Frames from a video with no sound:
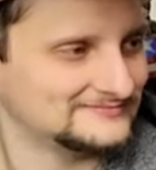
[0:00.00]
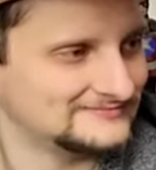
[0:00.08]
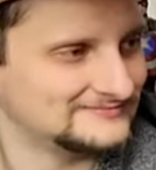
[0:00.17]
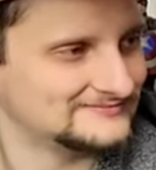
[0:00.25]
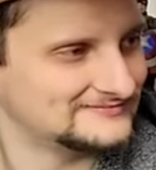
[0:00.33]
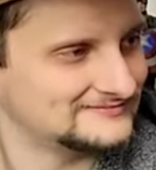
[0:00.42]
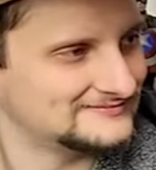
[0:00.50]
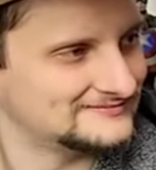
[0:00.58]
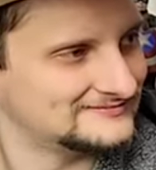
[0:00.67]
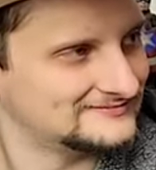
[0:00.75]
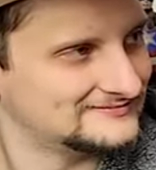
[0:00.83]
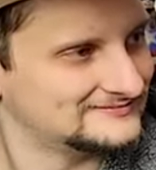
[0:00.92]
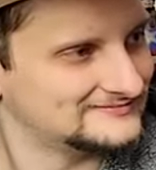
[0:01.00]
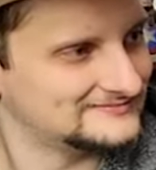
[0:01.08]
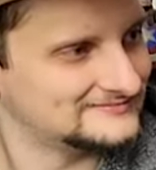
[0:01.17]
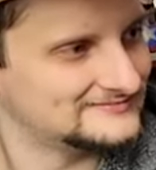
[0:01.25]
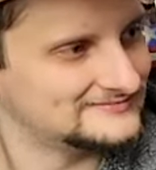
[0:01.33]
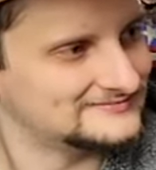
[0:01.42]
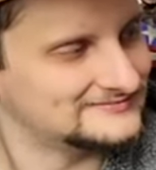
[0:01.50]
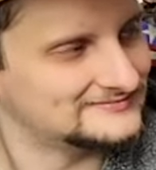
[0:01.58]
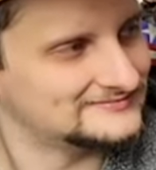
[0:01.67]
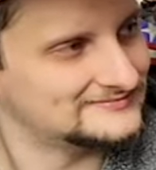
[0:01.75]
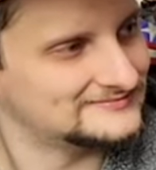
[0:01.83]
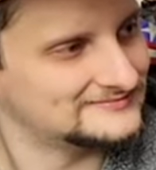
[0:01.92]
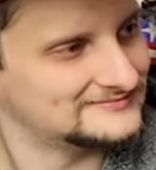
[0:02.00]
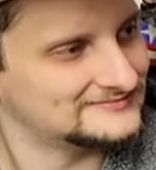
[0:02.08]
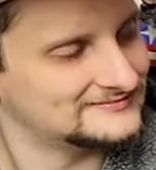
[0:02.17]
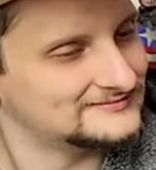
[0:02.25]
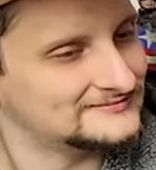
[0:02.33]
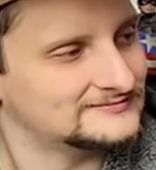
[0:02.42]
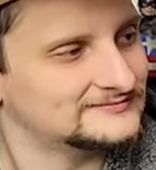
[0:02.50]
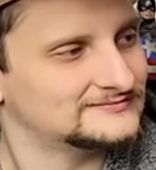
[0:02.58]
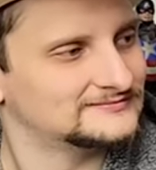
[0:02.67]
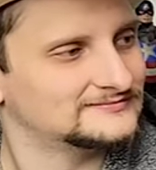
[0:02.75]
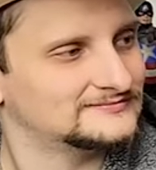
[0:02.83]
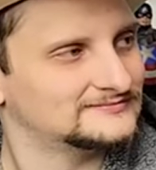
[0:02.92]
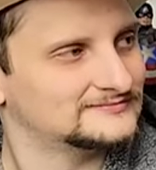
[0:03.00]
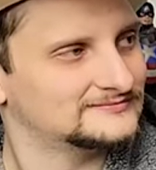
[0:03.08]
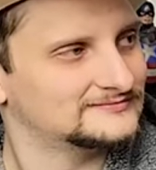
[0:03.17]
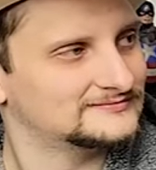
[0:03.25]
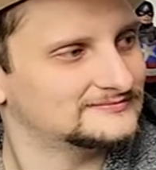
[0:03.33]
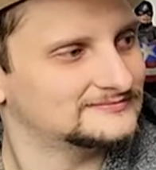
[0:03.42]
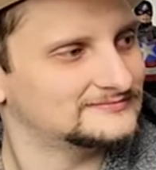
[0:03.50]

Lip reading: (not speaking)